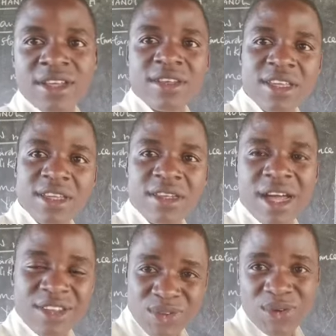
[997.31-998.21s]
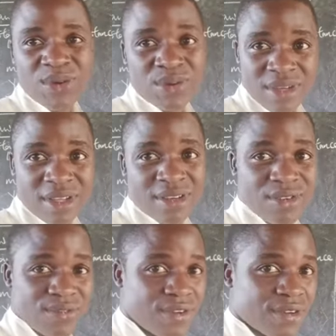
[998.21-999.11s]
then, and so on and
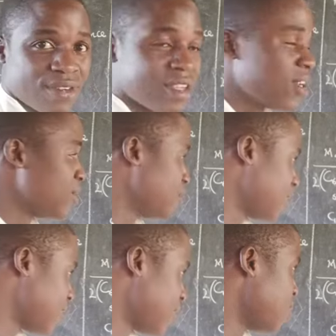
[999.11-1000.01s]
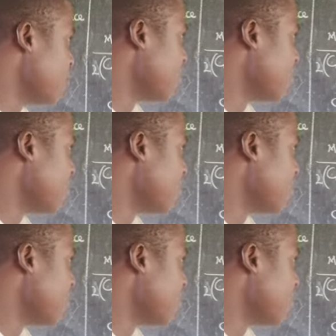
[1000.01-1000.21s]
so forth. Those are some